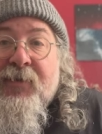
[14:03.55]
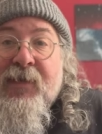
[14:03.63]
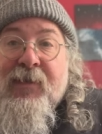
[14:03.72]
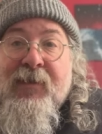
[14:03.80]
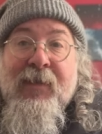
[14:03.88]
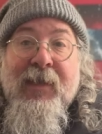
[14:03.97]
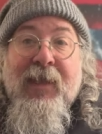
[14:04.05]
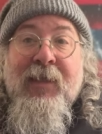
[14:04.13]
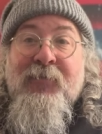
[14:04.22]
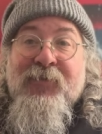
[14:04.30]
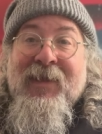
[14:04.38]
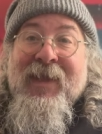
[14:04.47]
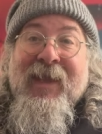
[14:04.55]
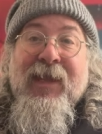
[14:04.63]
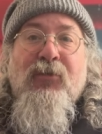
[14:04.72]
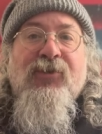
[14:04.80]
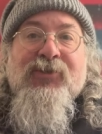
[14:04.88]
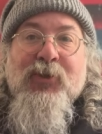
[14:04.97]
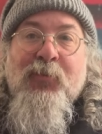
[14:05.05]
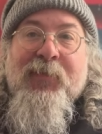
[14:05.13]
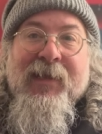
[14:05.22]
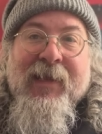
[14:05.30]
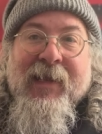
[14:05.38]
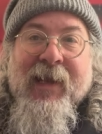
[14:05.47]
out a, it was too
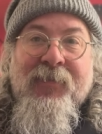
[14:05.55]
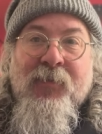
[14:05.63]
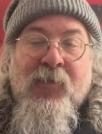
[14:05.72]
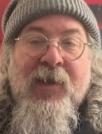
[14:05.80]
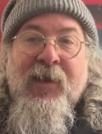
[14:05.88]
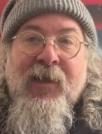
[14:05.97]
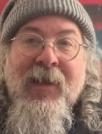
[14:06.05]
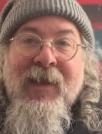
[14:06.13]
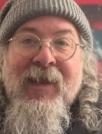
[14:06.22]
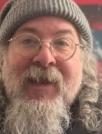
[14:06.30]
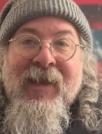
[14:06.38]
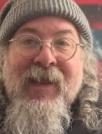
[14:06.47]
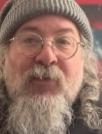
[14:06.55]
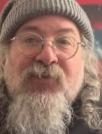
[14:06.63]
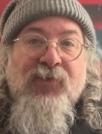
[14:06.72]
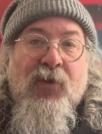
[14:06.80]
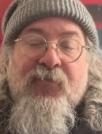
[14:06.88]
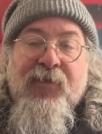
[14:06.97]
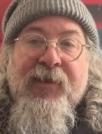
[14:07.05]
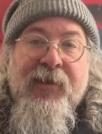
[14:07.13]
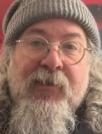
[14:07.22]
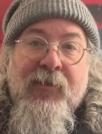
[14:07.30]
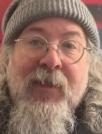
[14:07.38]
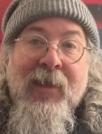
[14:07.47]
big and got in the way. It was
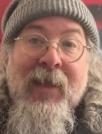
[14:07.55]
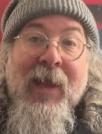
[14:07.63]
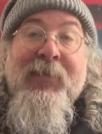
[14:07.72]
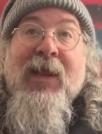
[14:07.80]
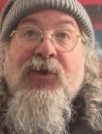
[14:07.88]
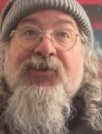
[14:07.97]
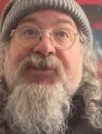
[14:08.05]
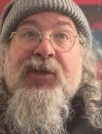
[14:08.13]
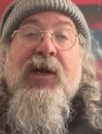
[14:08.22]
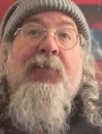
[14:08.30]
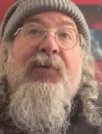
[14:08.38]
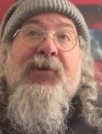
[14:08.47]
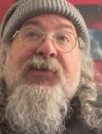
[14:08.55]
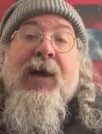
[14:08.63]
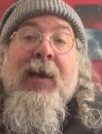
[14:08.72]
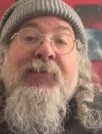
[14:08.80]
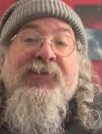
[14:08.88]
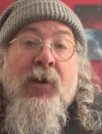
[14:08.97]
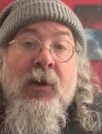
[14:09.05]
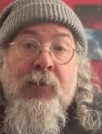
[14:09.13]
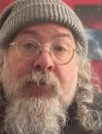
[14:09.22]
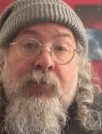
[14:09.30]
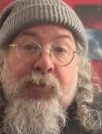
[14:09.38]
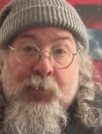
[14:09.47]
overkill. I mean, I used it a couple of times
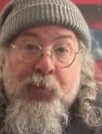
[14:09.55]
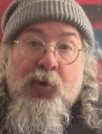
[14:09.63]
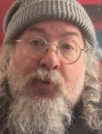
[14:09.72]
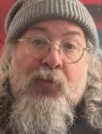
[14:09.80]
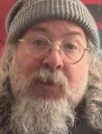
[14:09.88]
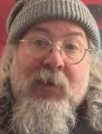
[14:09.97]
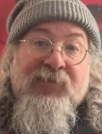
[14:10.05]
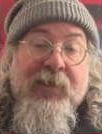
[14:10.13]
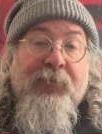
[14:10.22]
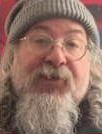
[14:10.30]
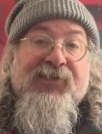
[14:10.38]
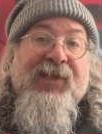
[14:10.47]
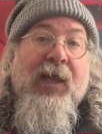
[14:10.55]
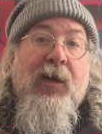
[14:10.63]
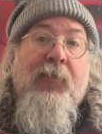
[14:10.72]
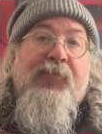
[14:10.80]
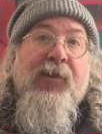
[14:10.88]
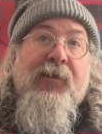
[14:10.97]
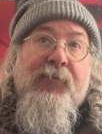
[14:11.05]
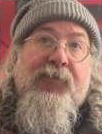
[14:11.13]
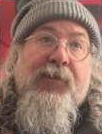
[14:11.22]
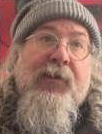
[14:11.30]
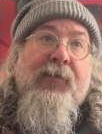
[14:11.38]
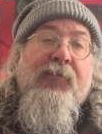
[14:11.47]
on the boom when I was able to set up the,
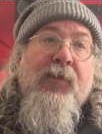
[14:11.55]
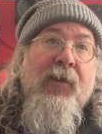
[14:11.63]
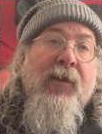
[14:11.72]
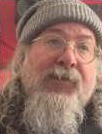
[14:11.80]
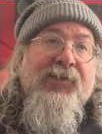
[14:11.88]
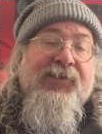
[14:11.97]
the, the